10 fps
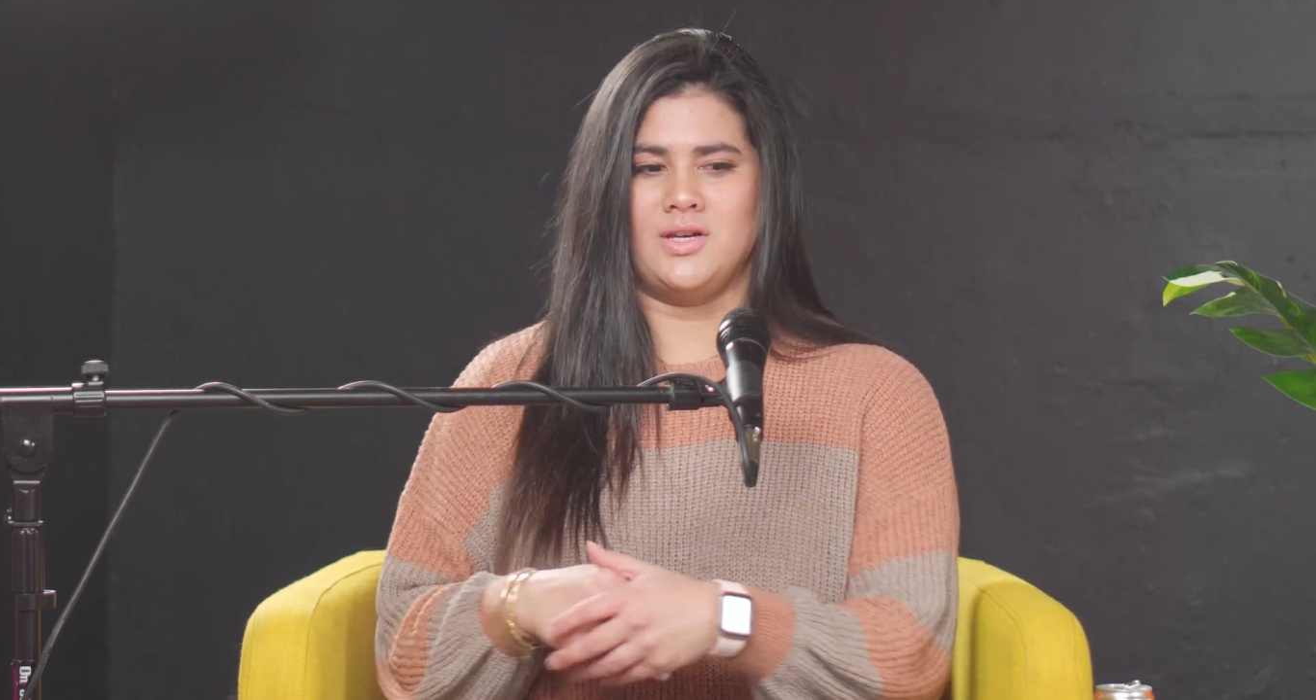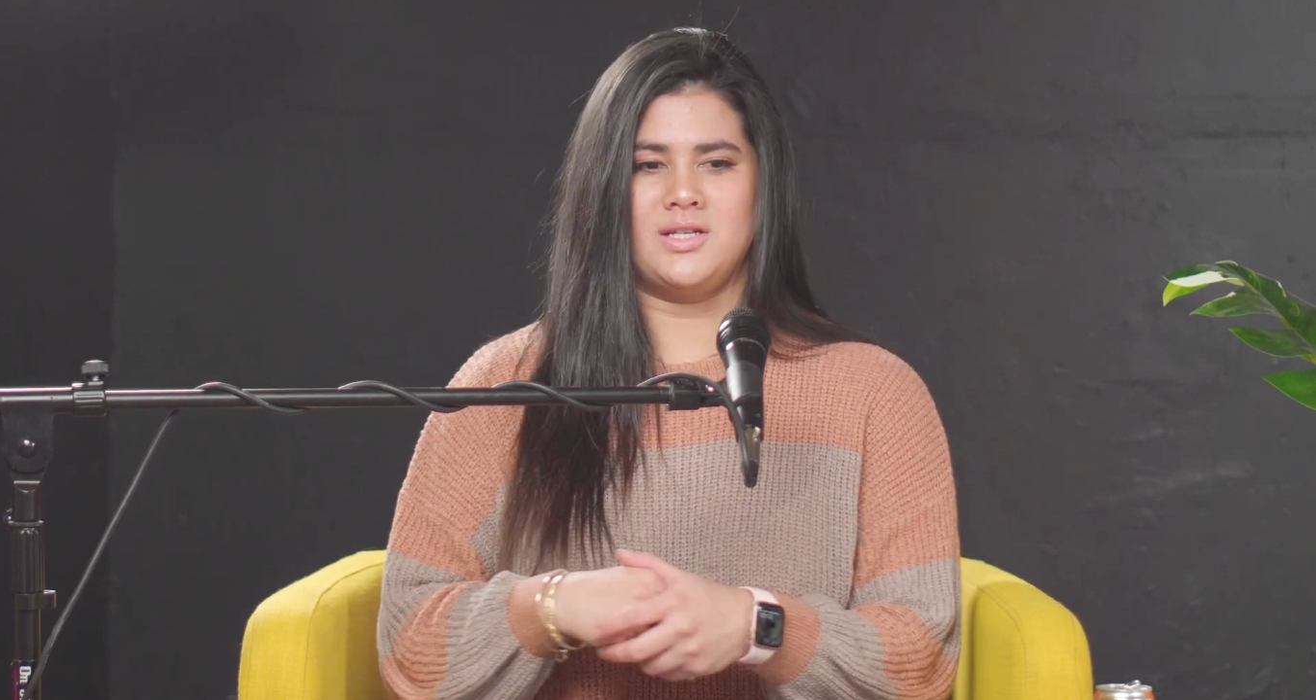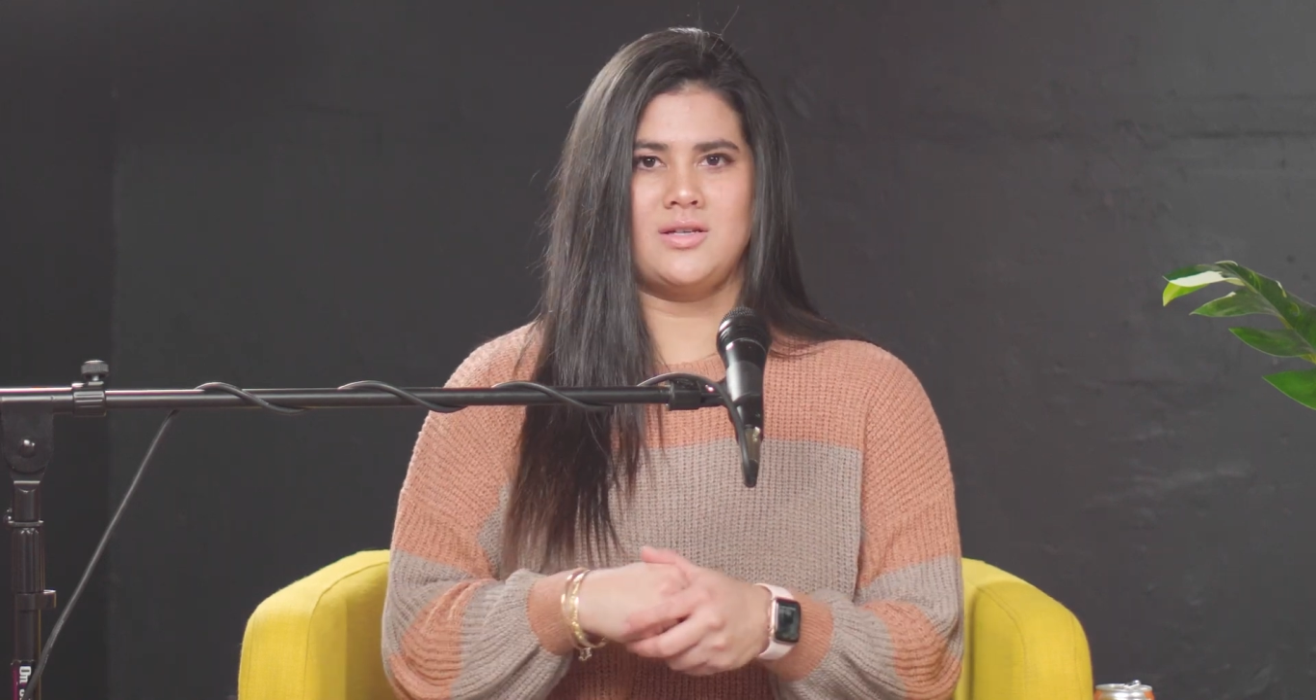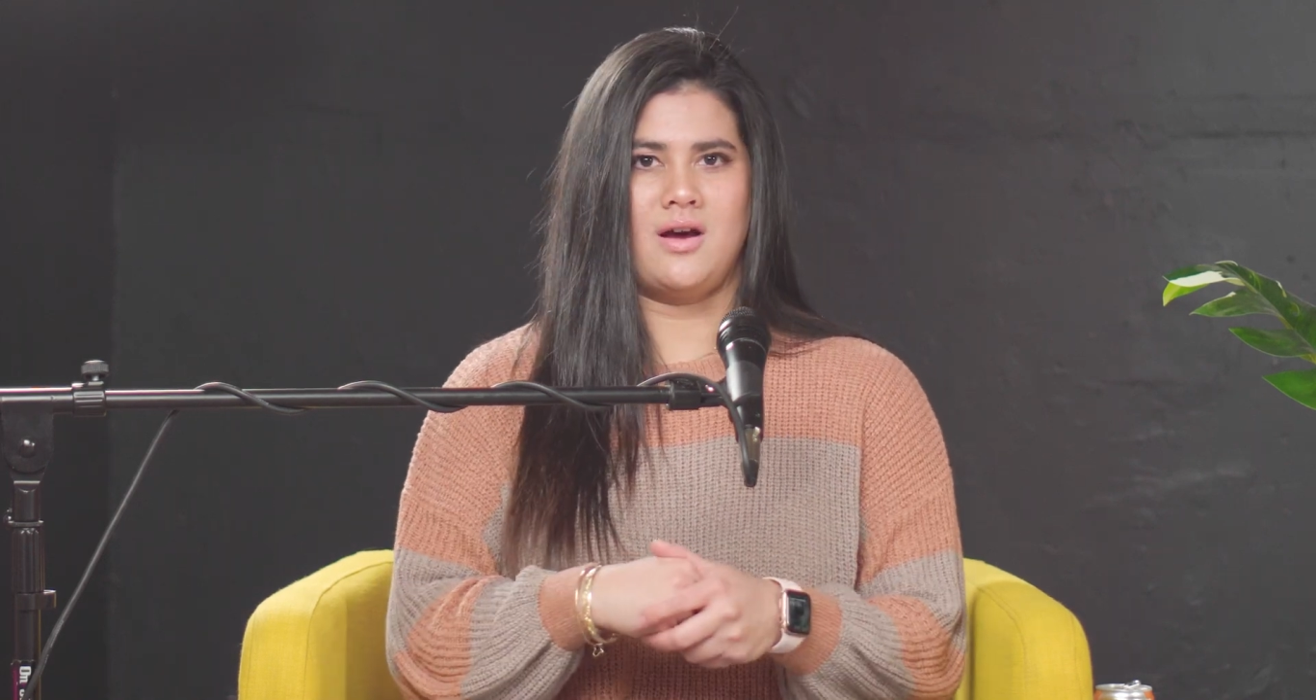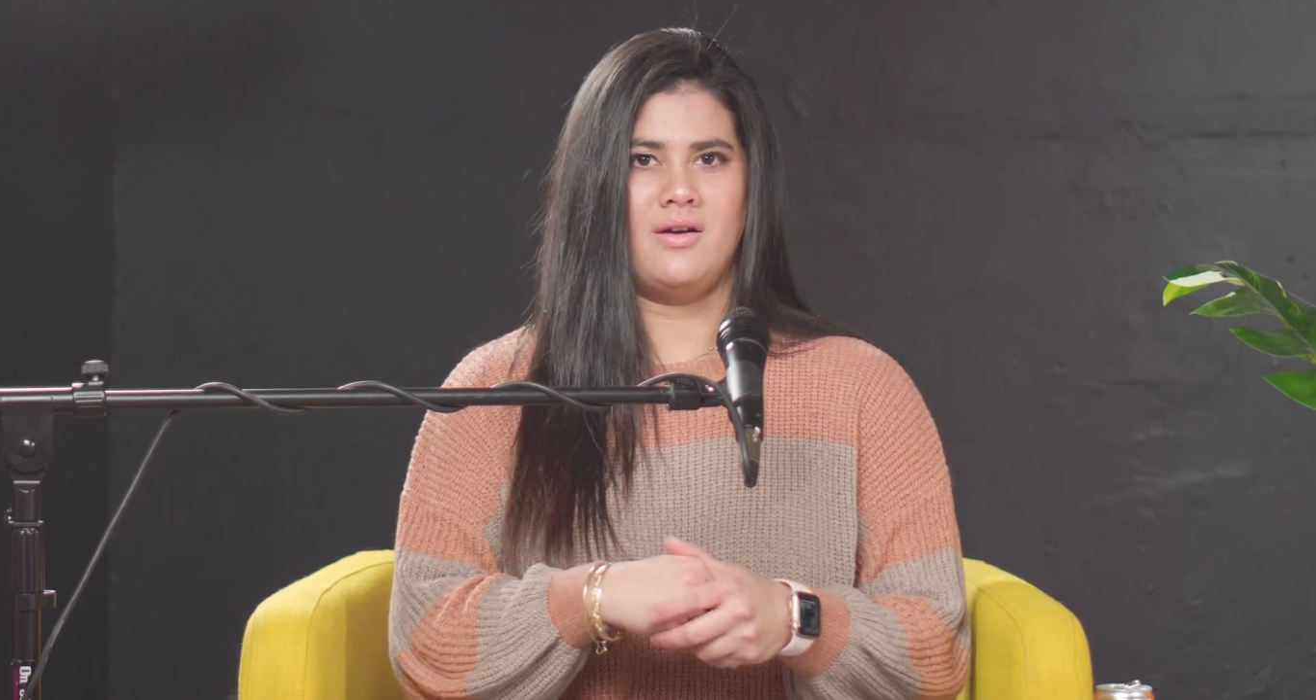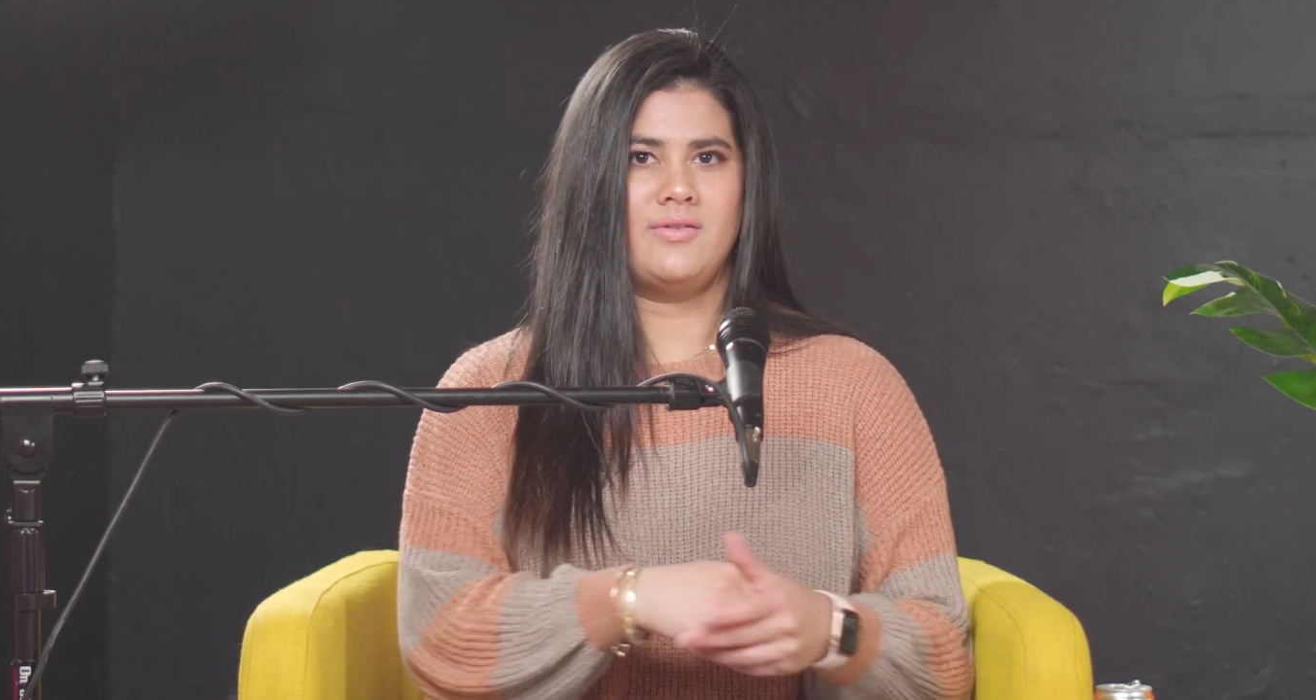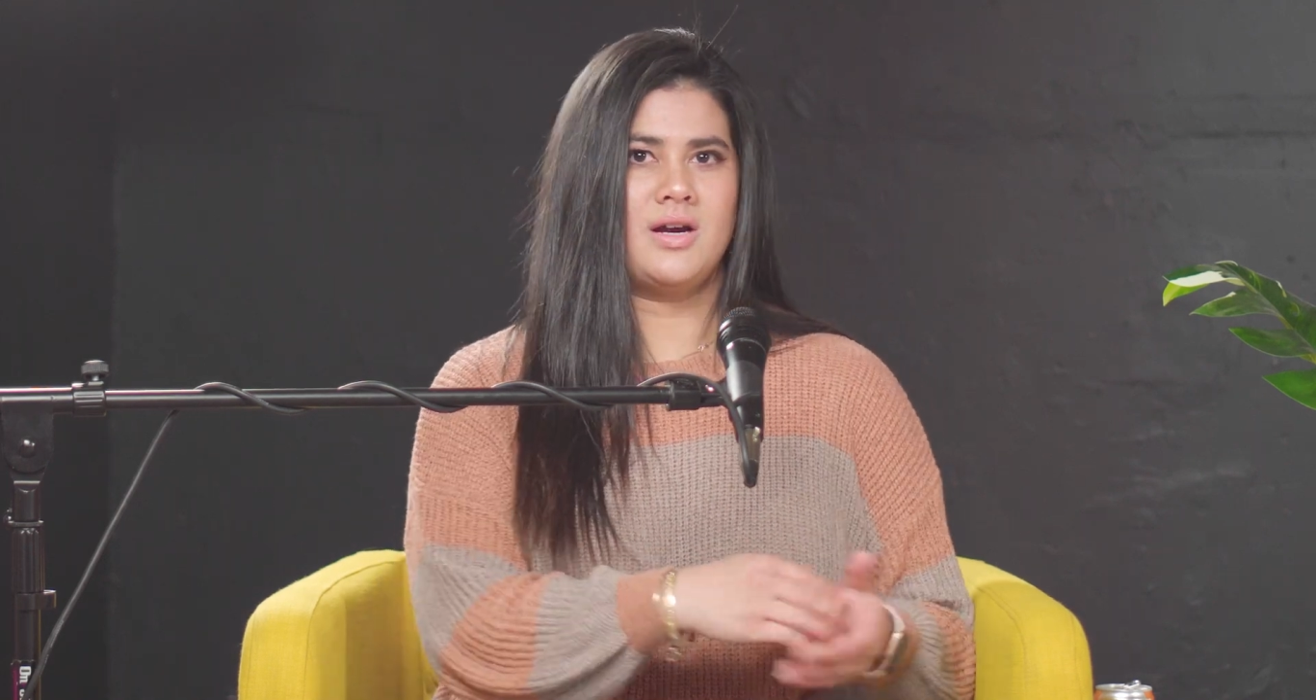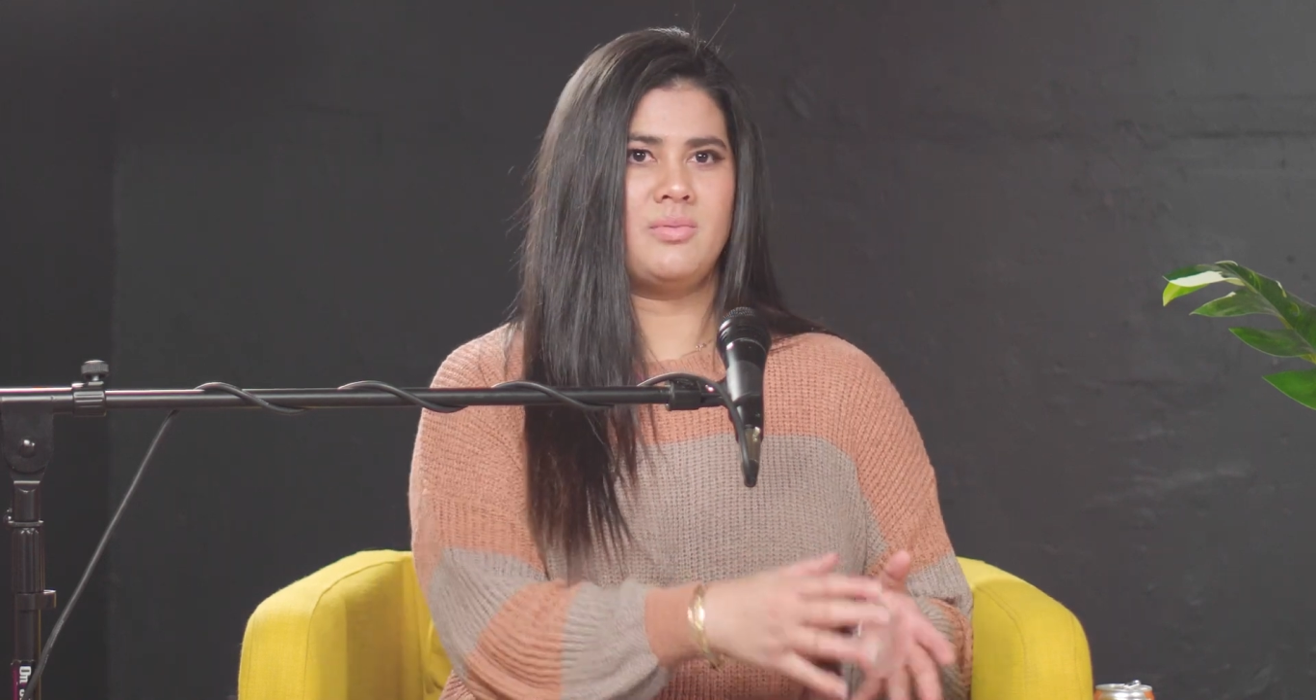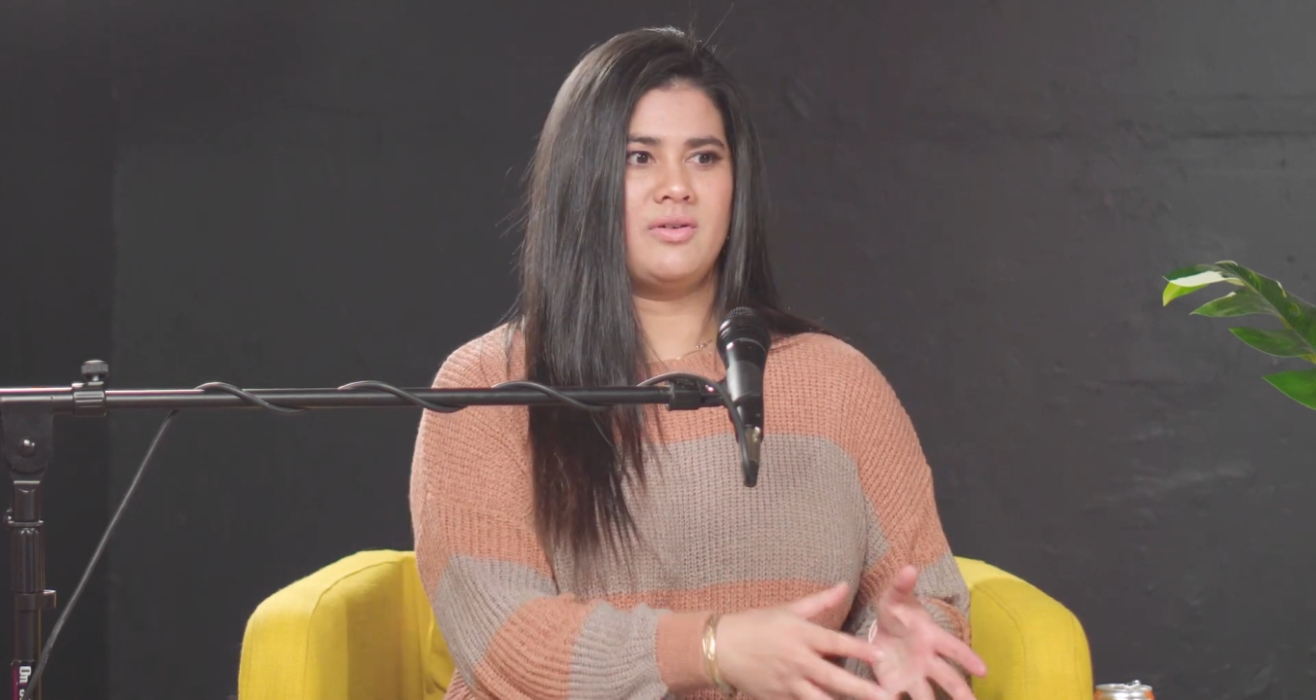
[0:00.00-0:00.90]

They saw a very